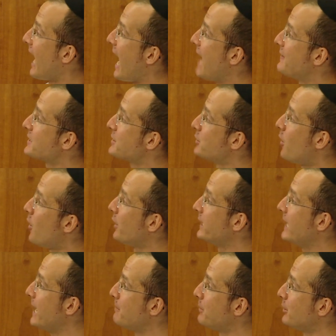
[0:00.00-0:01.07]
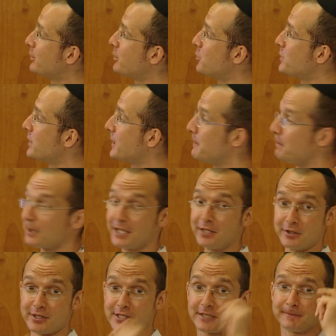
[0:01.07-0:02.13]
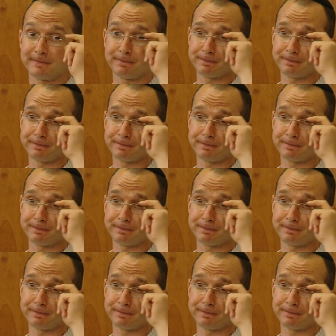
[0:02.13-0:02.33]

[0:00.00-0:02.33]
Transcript: And this is all enabled using completers.